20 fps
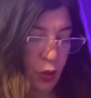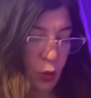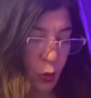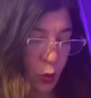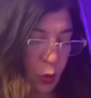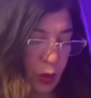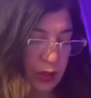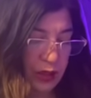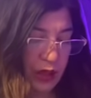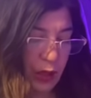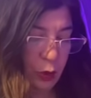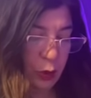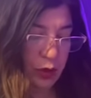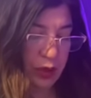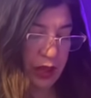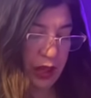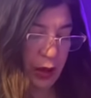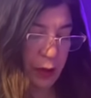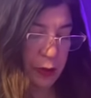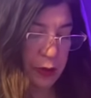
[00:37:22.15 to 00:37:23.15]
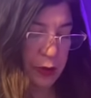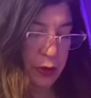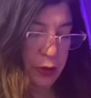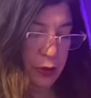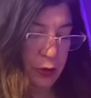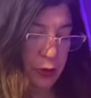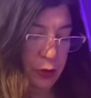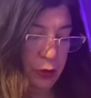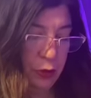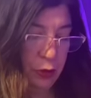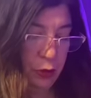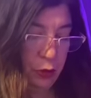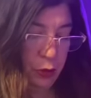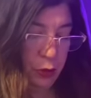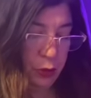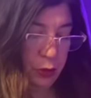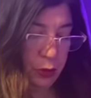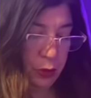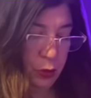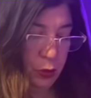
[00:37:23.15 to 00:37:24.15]
one that will carry
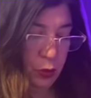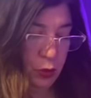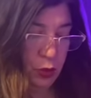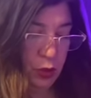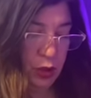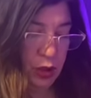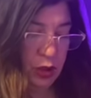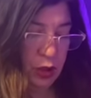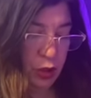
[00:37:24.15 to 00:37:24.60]
you through